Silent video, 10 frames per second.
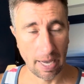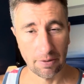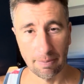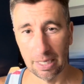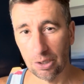
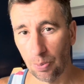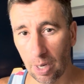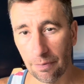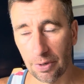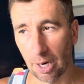After my
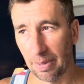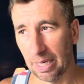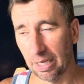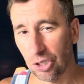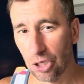12 year, I've been
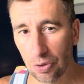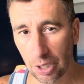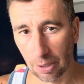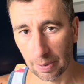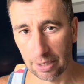in a
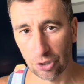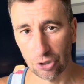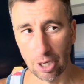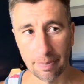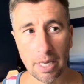2-year relationship.